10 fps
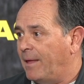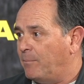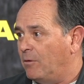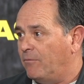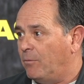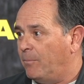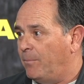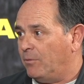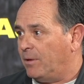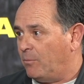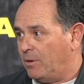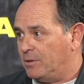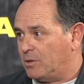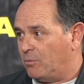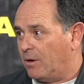And that beautiful building that we
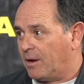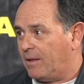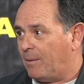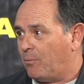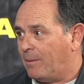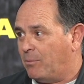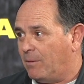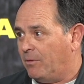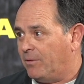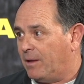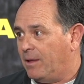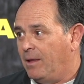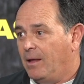used to work in, that Bradbury building,